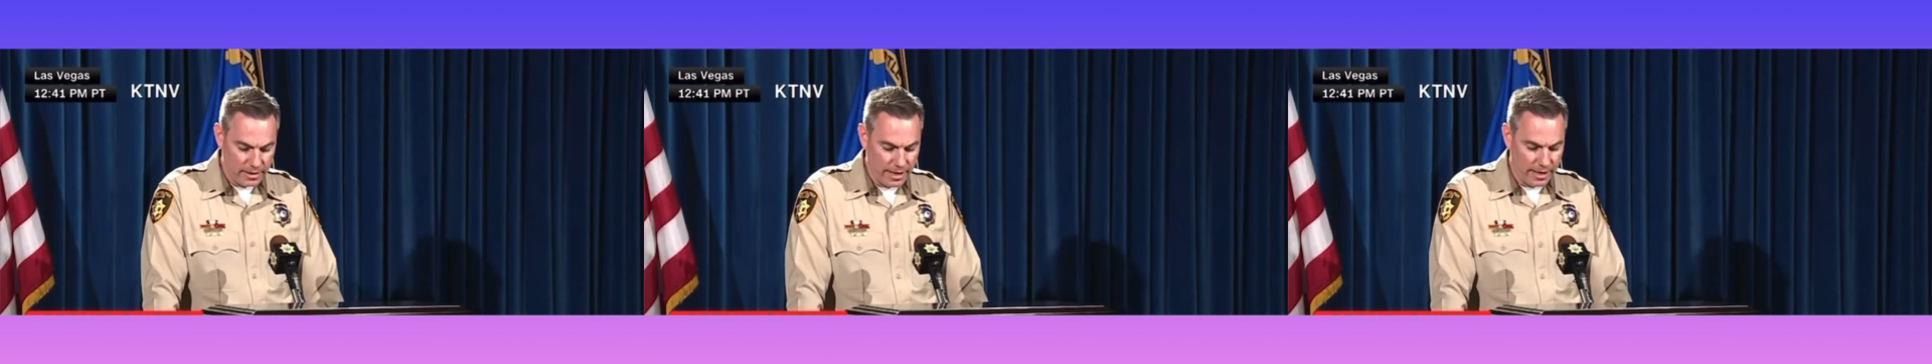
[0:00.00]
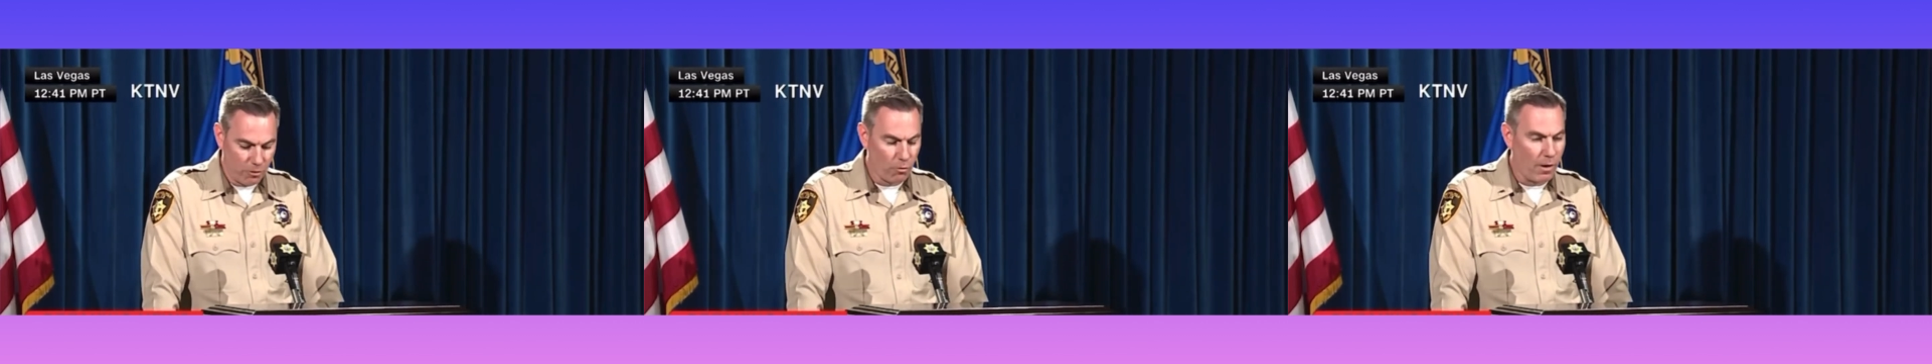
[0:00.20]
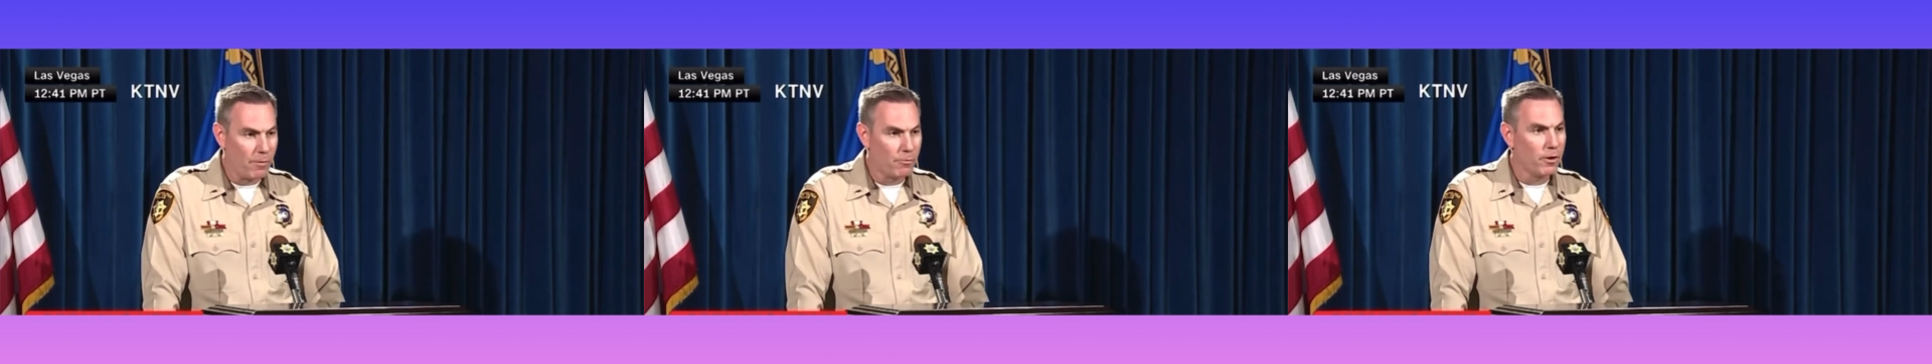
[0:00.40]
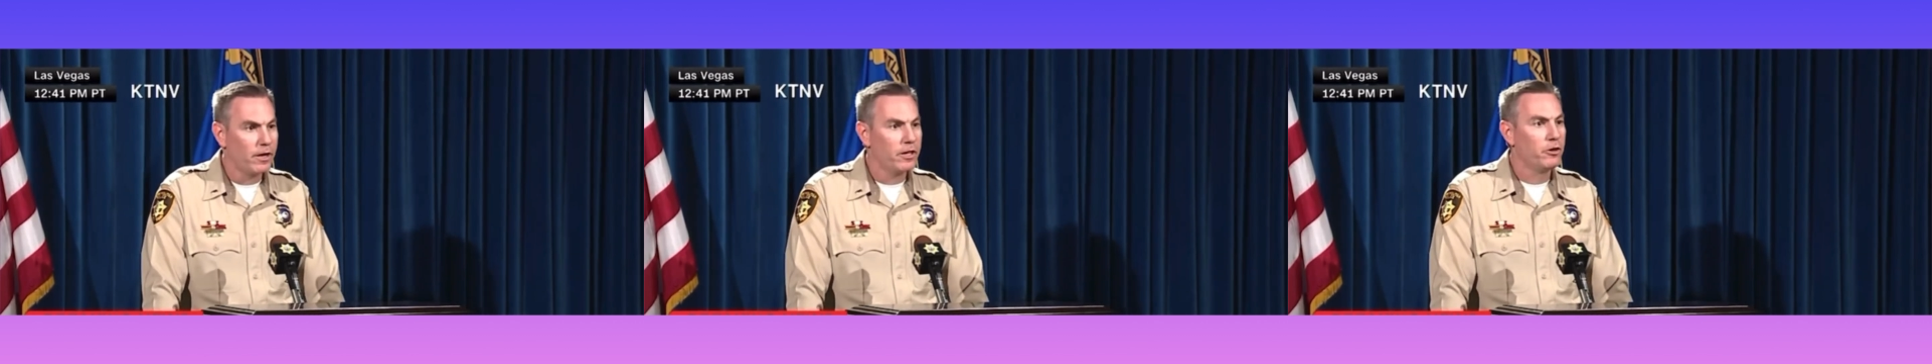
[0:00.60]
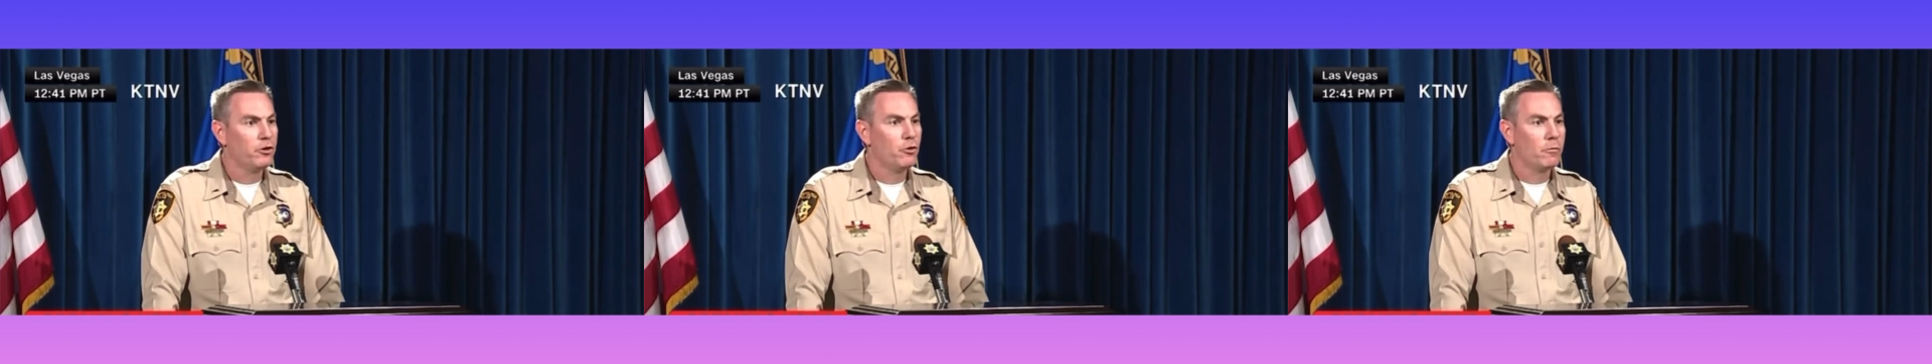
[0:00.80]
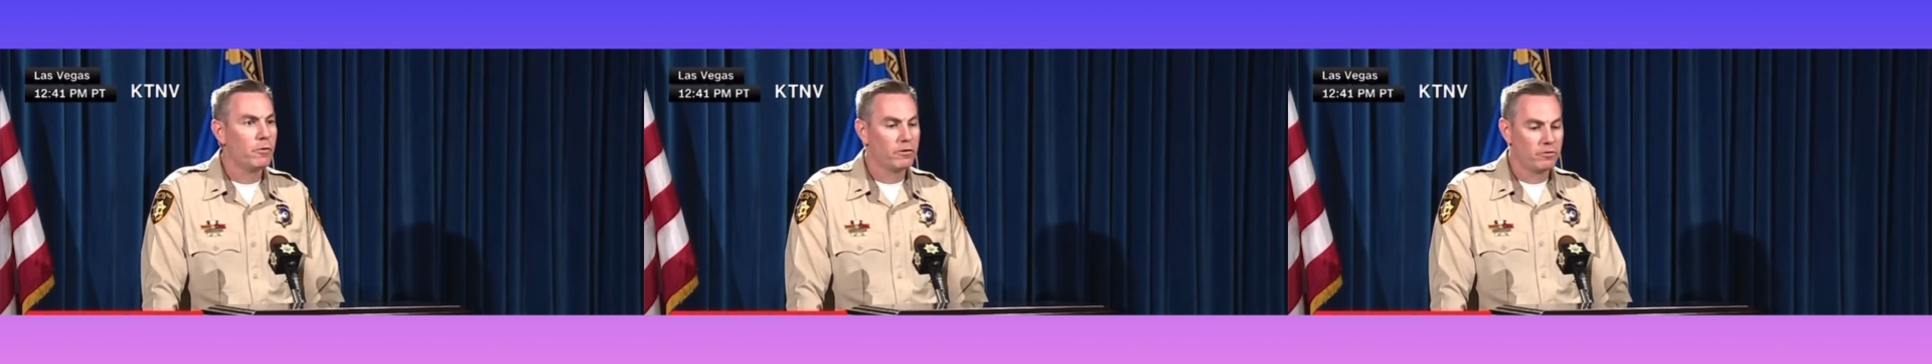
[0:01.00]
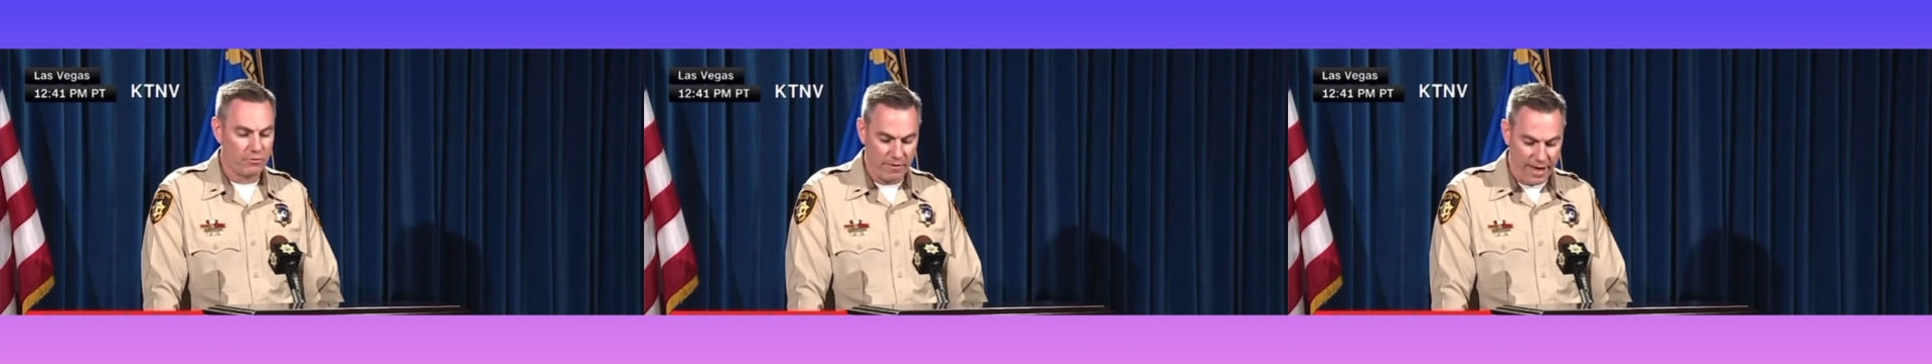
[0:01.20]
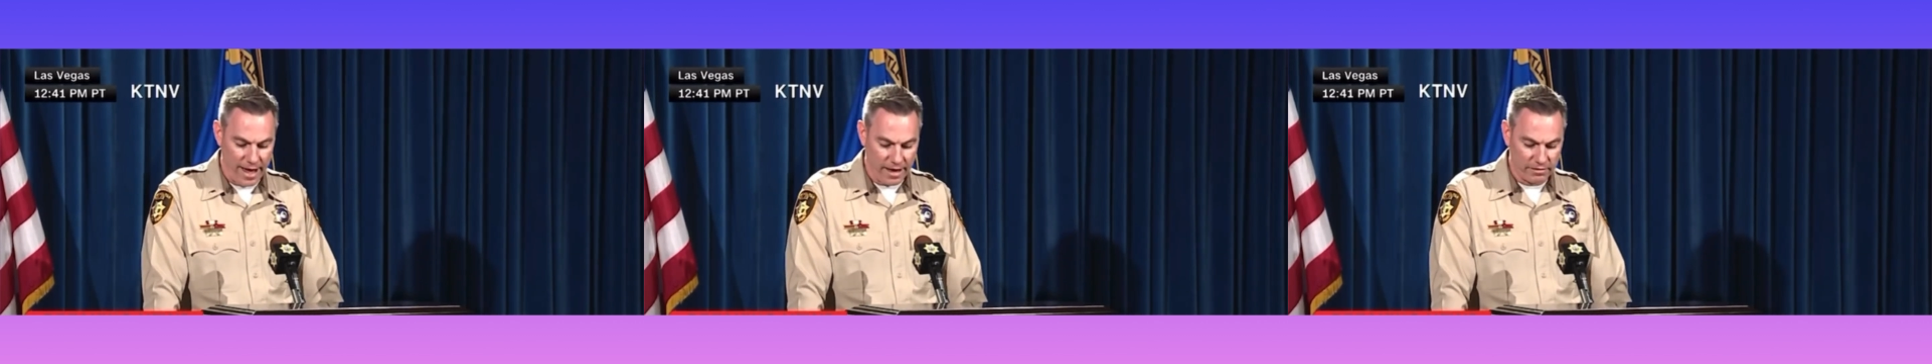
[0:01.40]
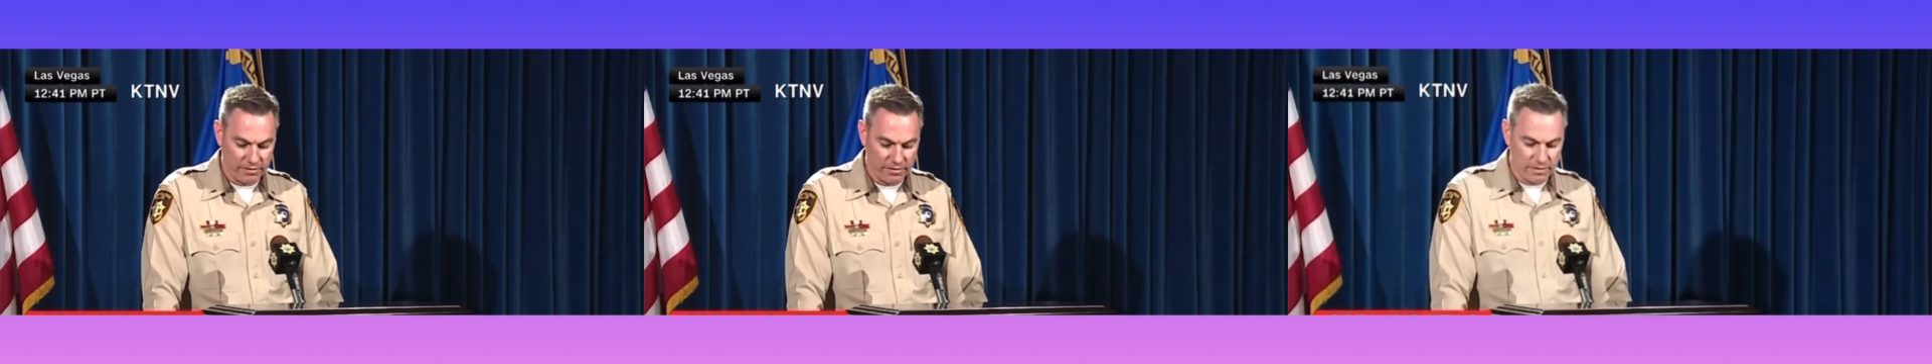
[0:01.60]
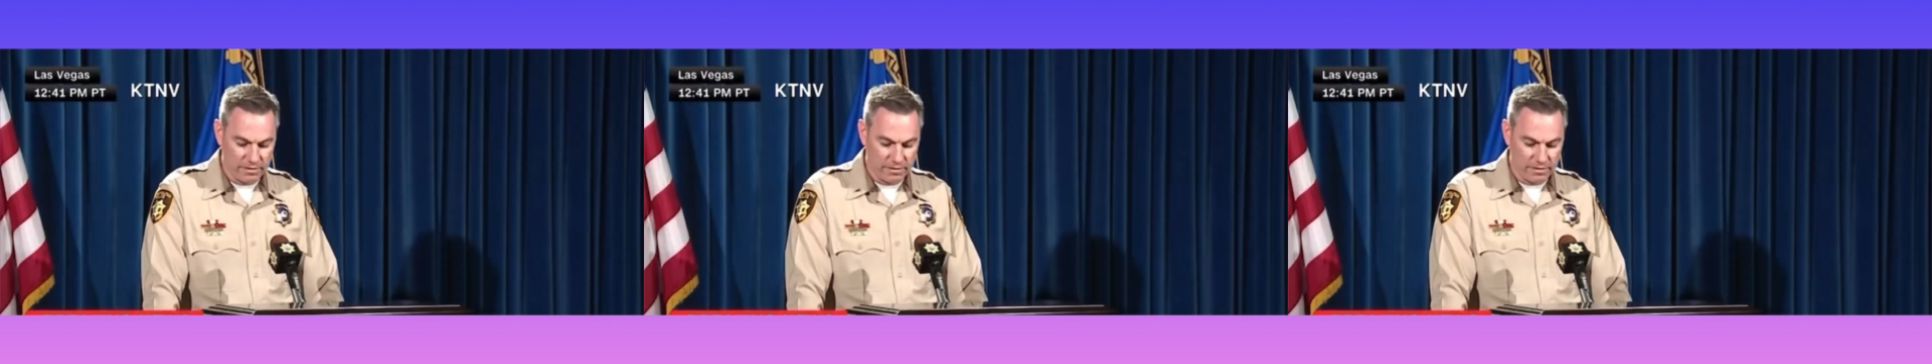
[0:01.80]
and corroborated numerous facts